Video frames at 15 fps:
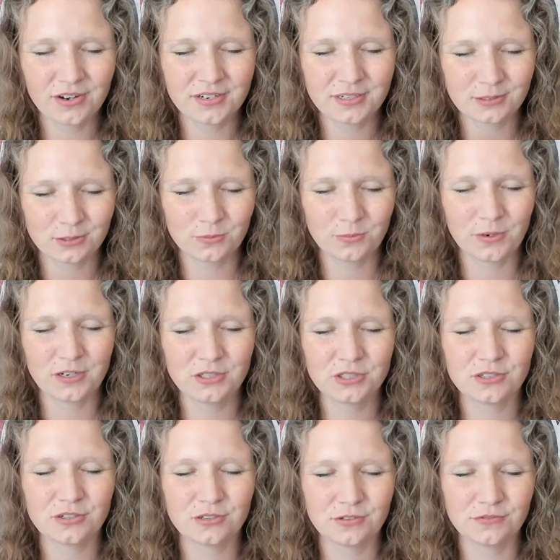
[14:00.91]
an
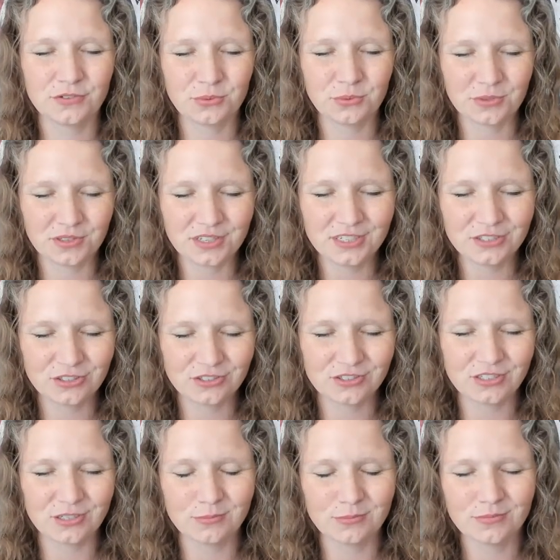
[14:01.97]
expression of your
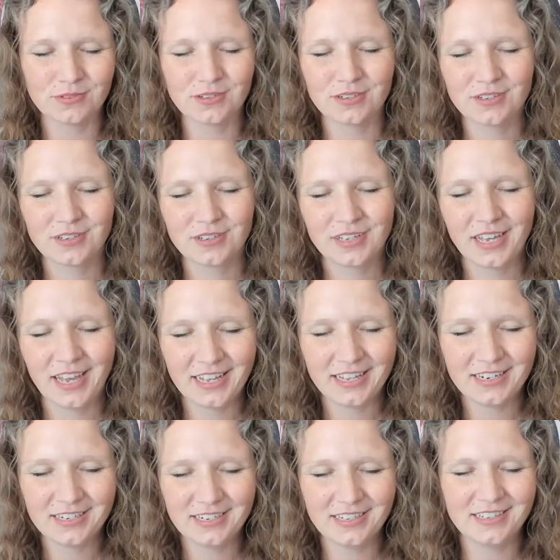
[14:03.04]
relationship
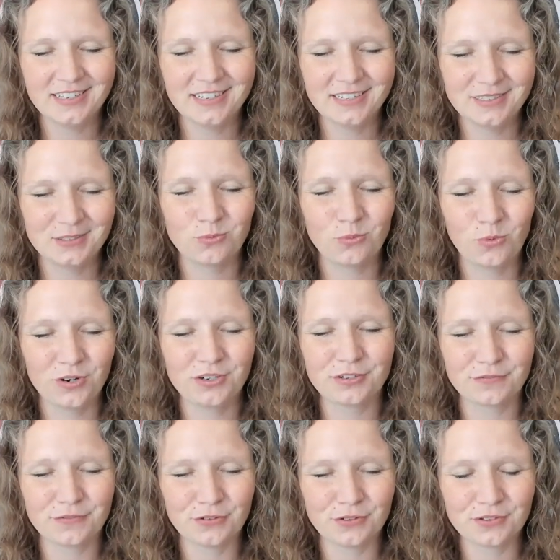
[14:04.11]
and it's
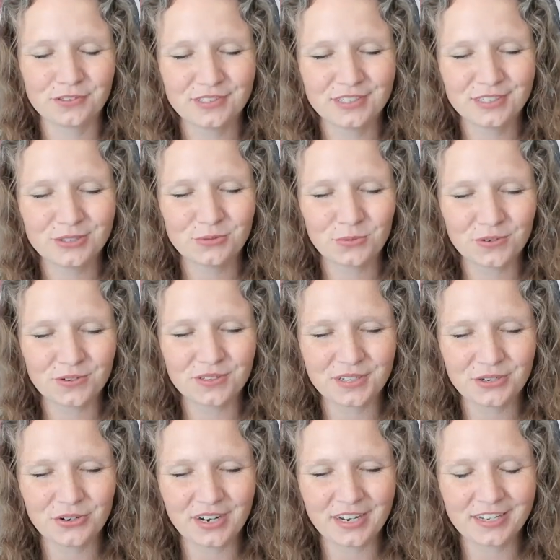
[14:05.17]
wonderful it's really
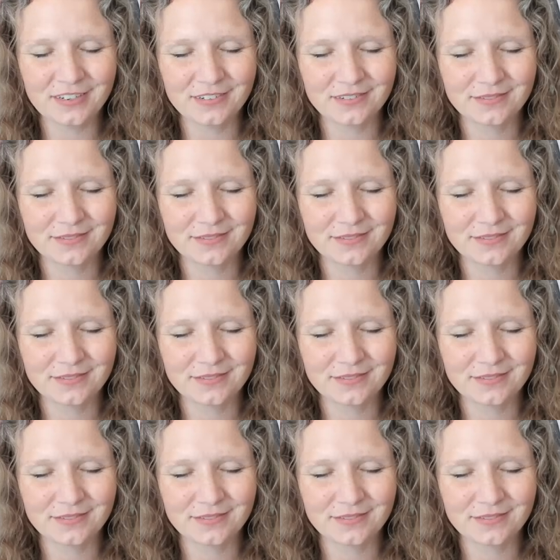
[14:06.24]
great